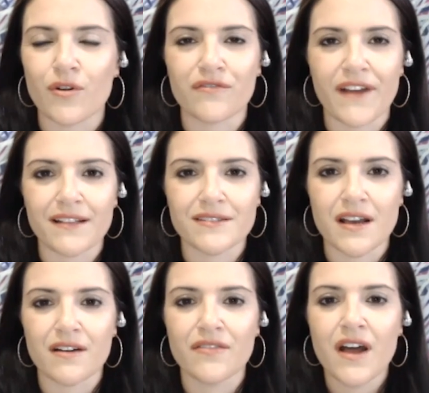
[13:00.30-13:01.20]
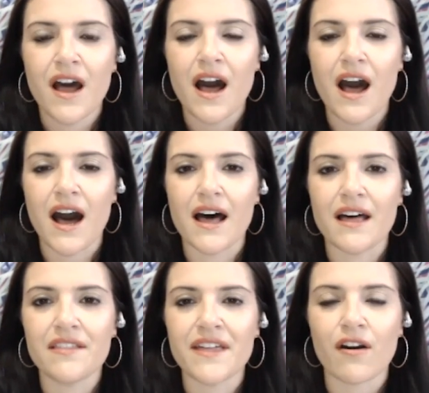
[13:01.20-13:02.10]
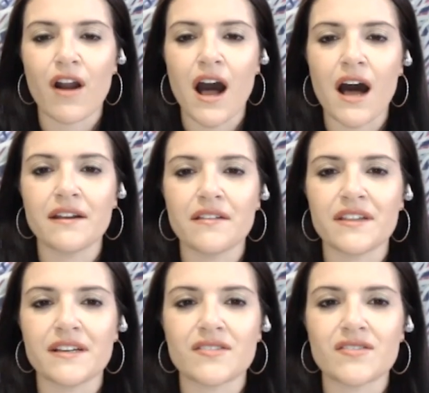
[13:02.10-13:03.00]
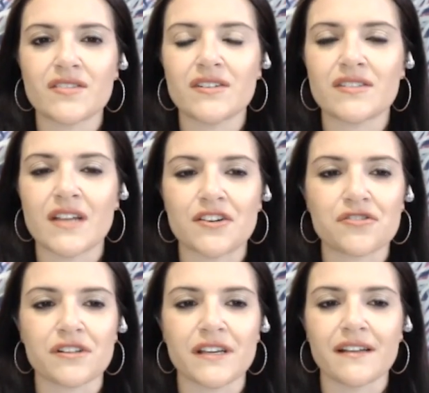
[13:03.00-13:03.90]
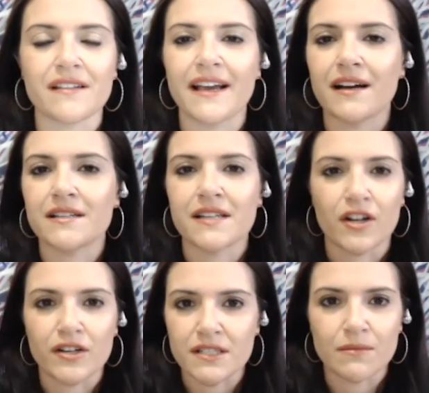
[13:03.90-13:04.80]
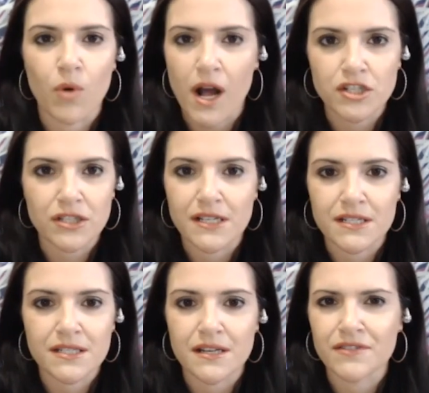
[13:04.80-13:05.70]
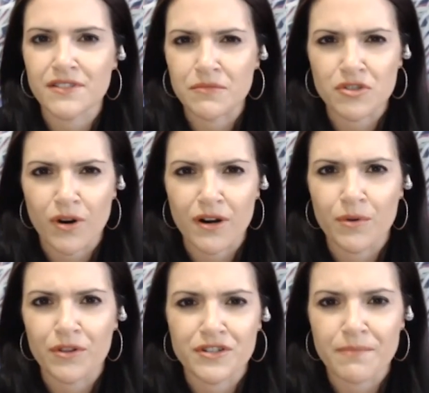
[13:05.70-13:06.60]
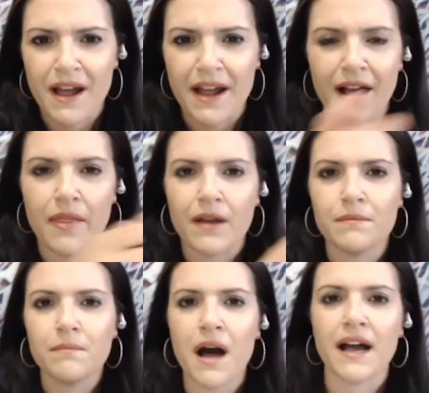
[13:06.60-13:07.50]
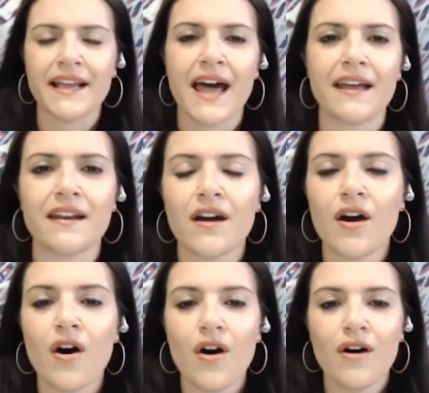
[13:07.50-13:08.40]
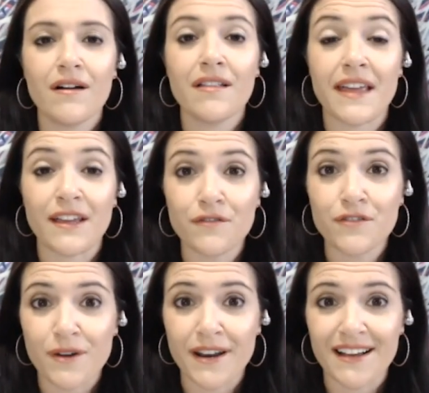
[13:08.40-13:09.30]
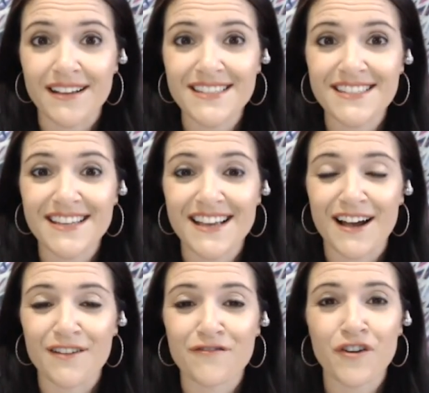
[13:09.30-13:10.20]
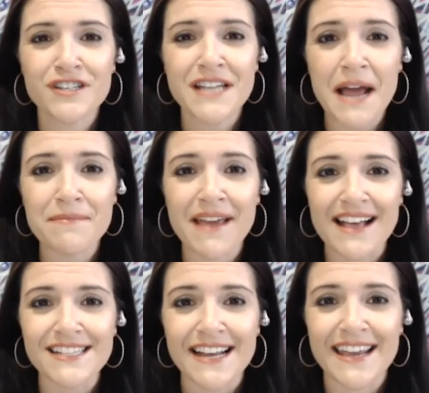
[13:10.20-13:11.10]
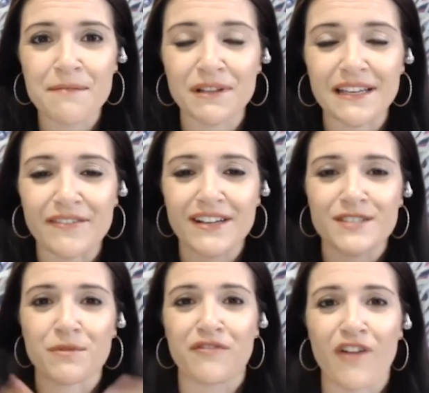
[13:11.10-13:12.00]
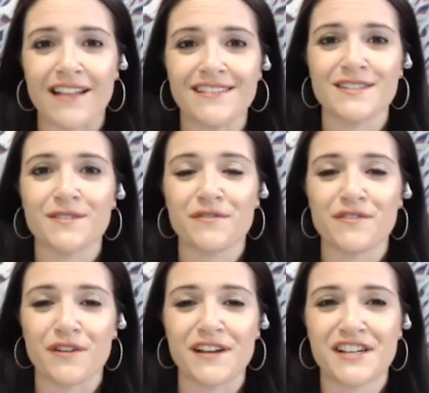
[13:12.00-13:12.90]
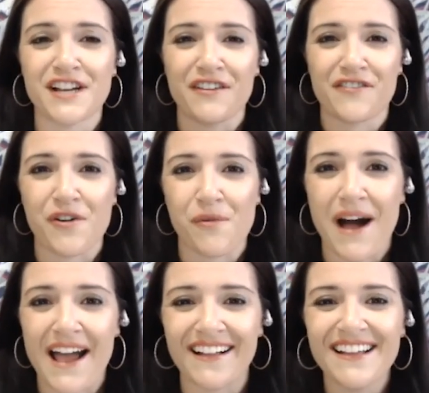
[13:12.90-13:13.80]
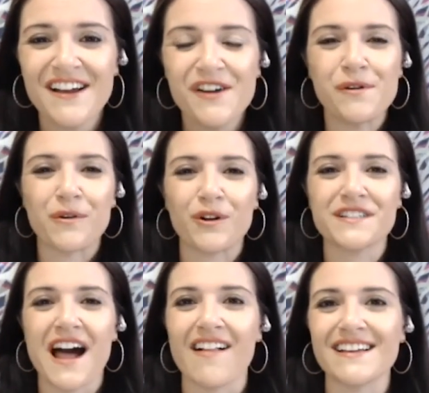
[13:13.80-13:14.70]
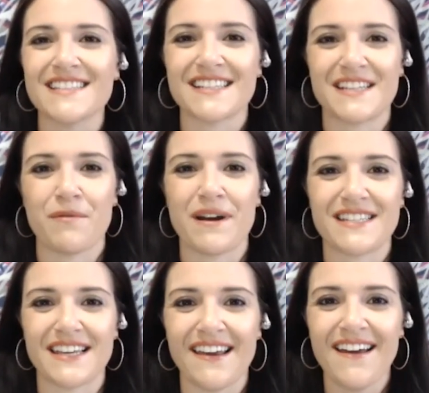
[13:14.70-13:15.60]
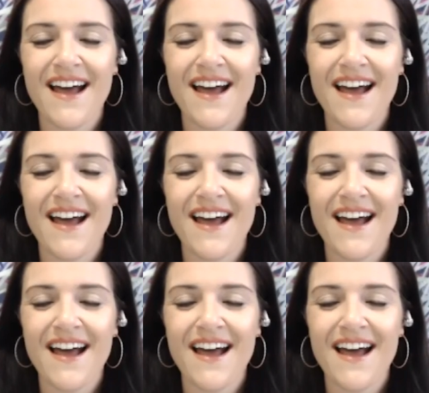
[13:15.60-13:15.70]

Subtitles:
fans of, that are on this essentially like a terrorism watch list of some sort where they're spying on them. Ken, thank you for joining us. First time guest, I can't believe it because we're friends and we've known each other for a while. We were old colleagues at TYT.